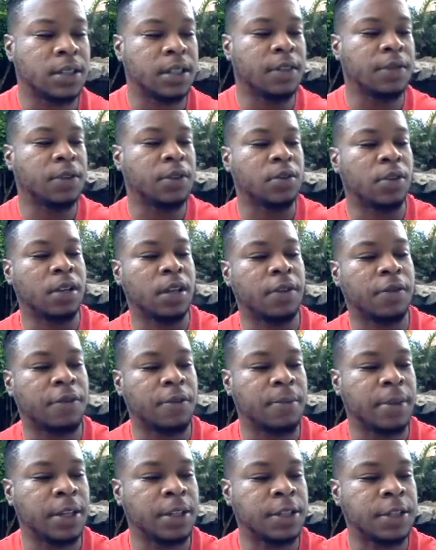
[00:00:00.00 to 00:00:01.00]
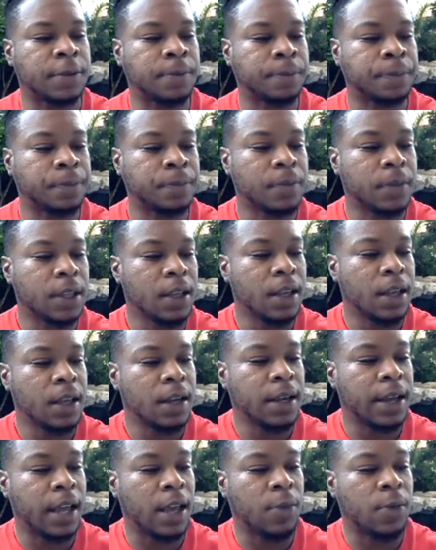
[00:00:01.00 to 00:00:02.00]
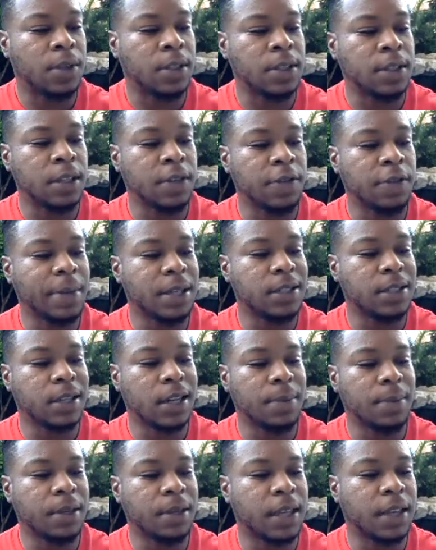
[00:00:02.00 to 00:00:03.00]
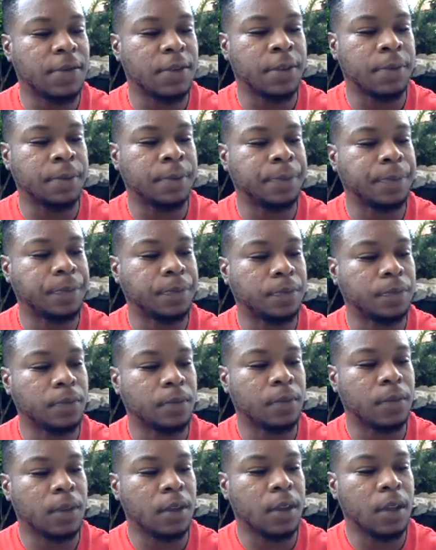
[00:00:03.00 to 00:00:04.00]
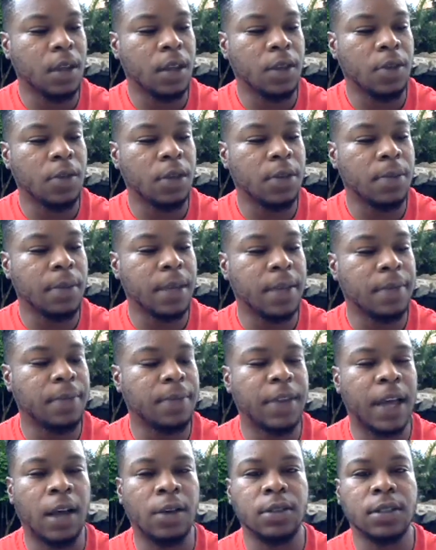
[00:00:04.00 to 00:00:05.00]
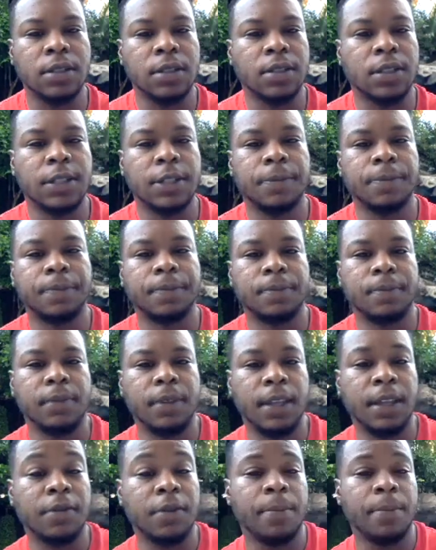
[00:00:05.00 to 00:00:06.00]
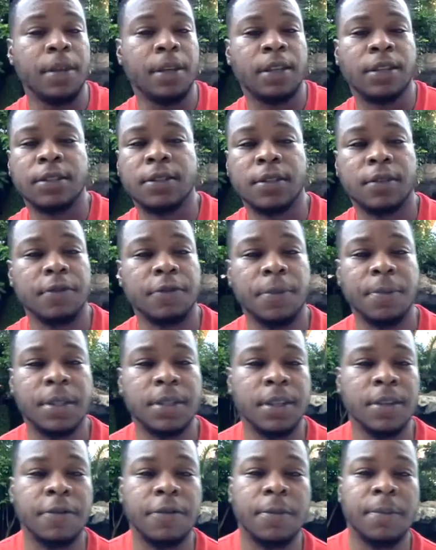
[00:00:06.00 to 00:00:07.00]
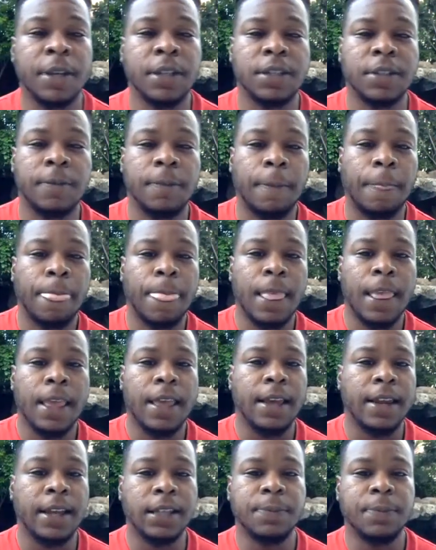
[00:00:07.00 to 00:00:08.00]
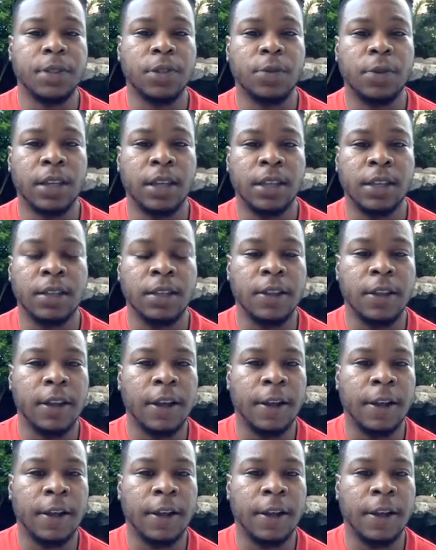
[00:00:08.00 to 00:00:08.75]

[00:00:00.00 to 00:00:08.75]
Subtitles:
giving you the information. Now, with this information that I'm giving, you can make thousands, even millions from this information. And that's between